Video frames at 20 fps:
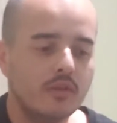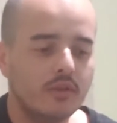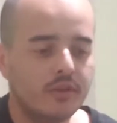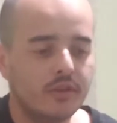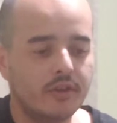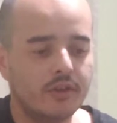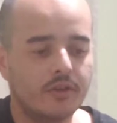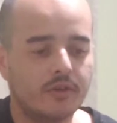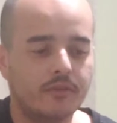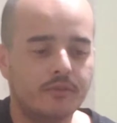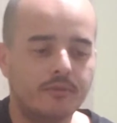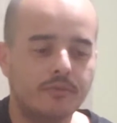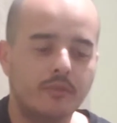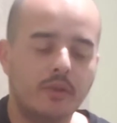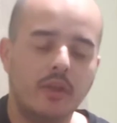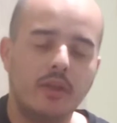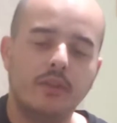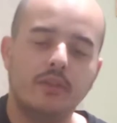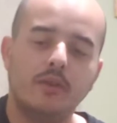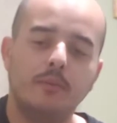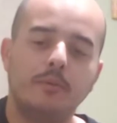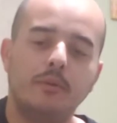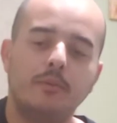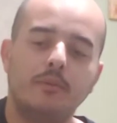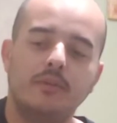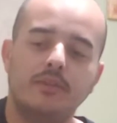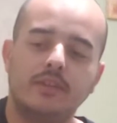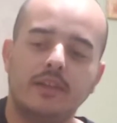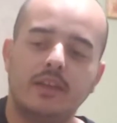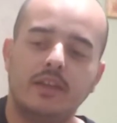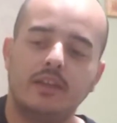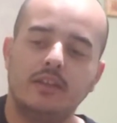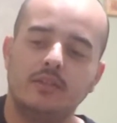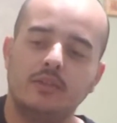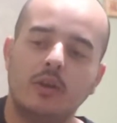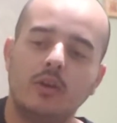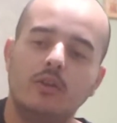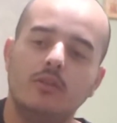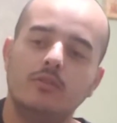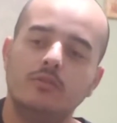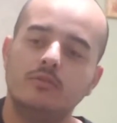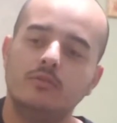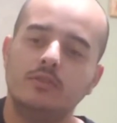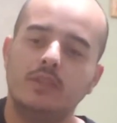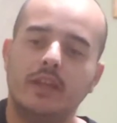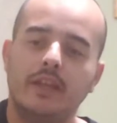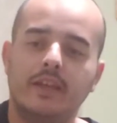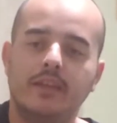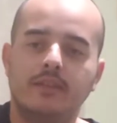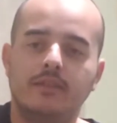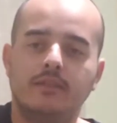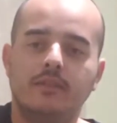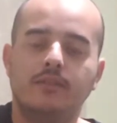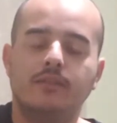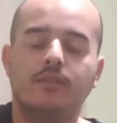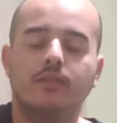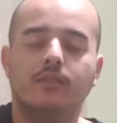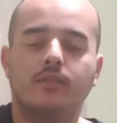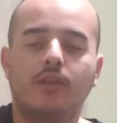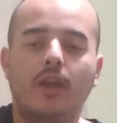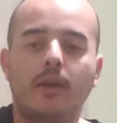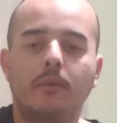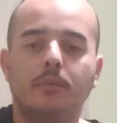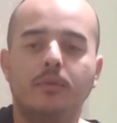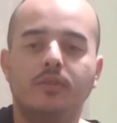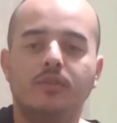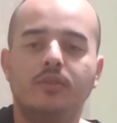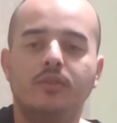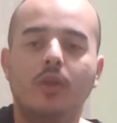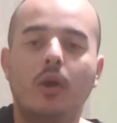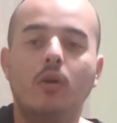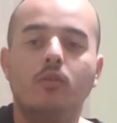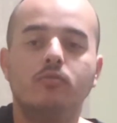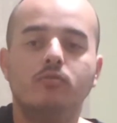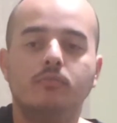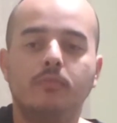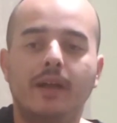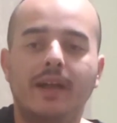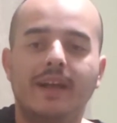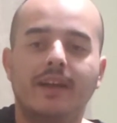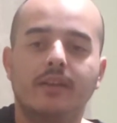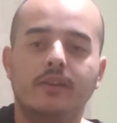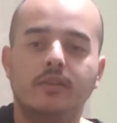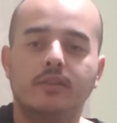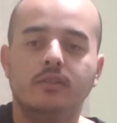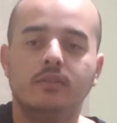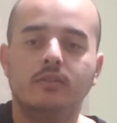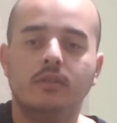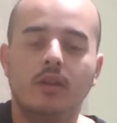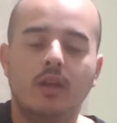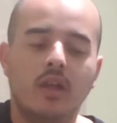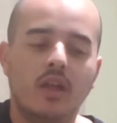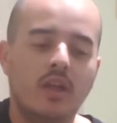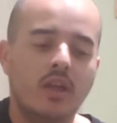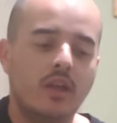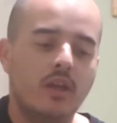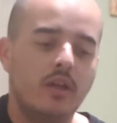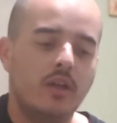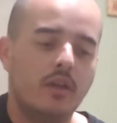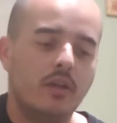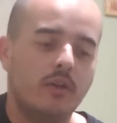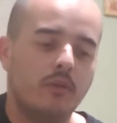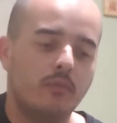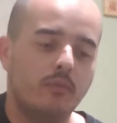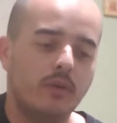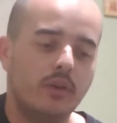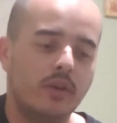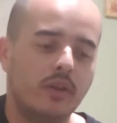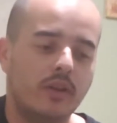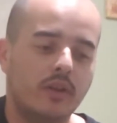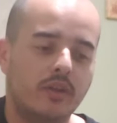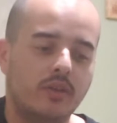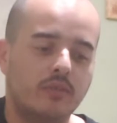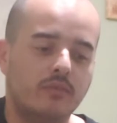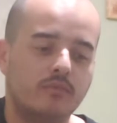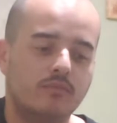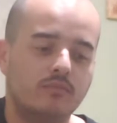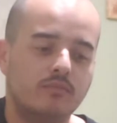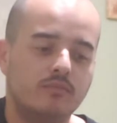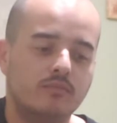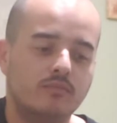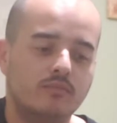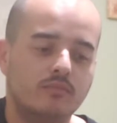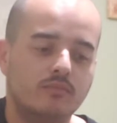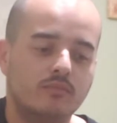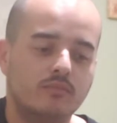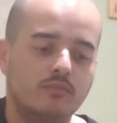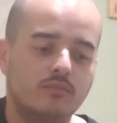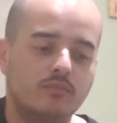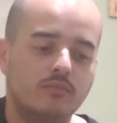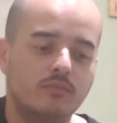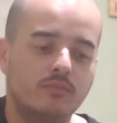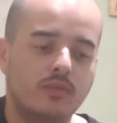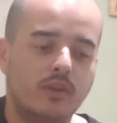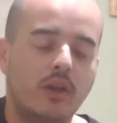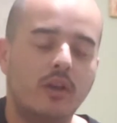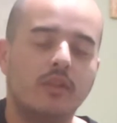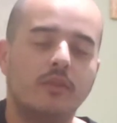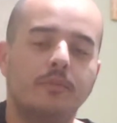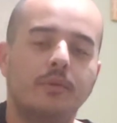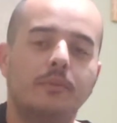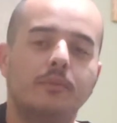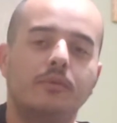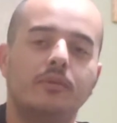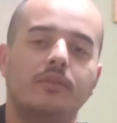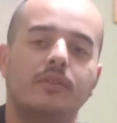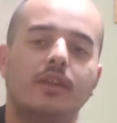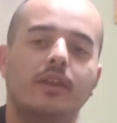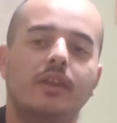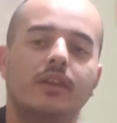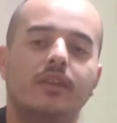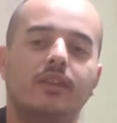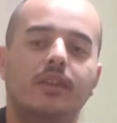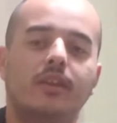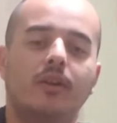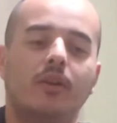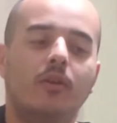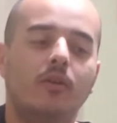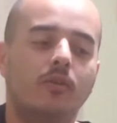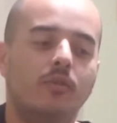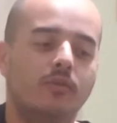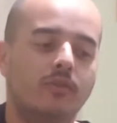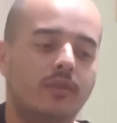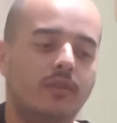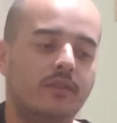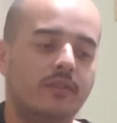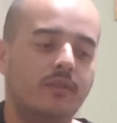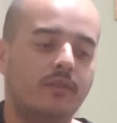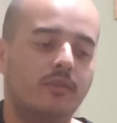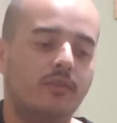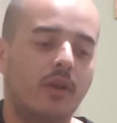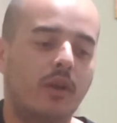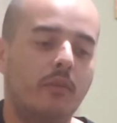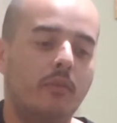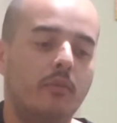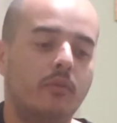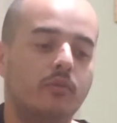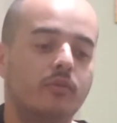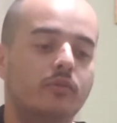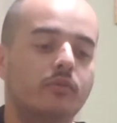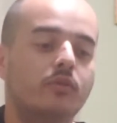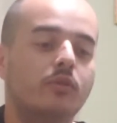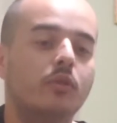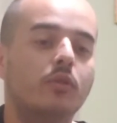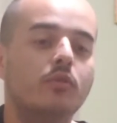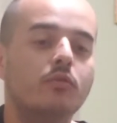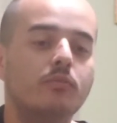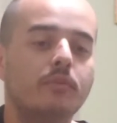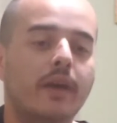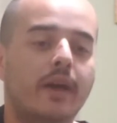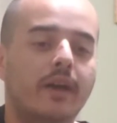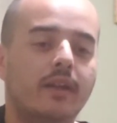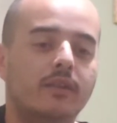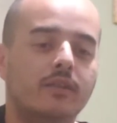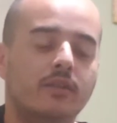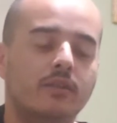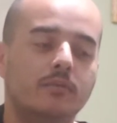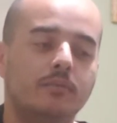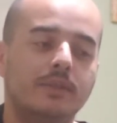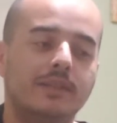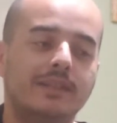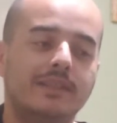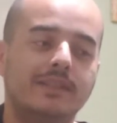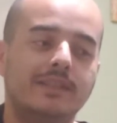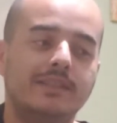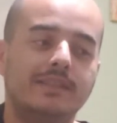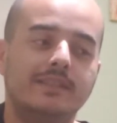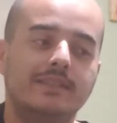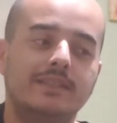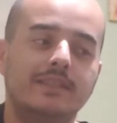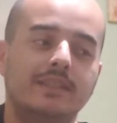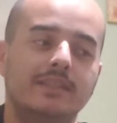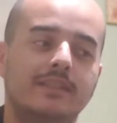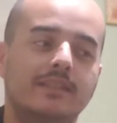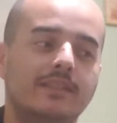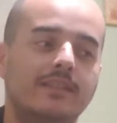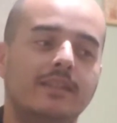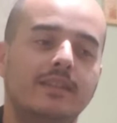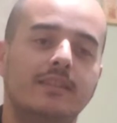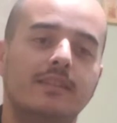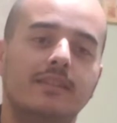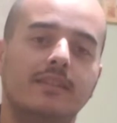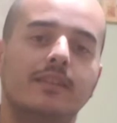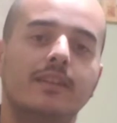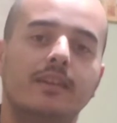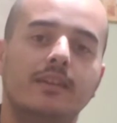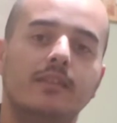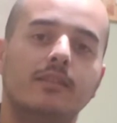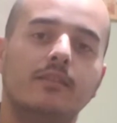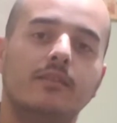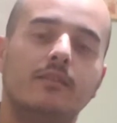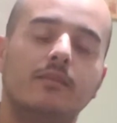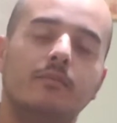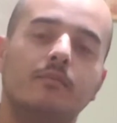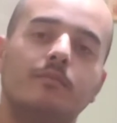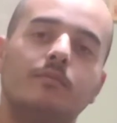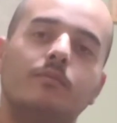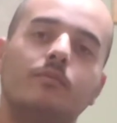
you know some people say no that the subscribers don't matter, and other people saying like, oh, the subscribers do matter because this and this and this.